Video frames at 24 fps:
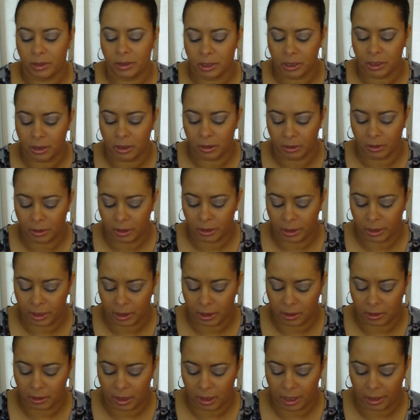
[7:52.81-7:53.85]
It's in a
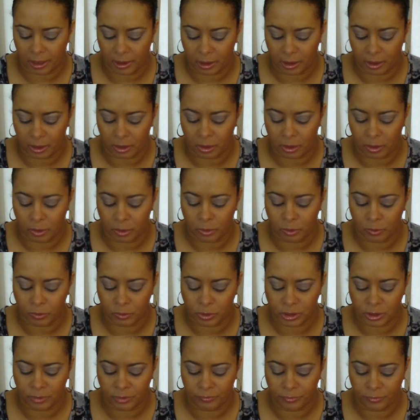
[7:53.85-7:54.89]
click, lock, and go
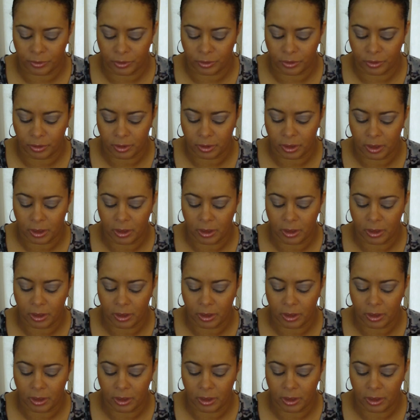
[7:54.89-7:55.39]
sifter.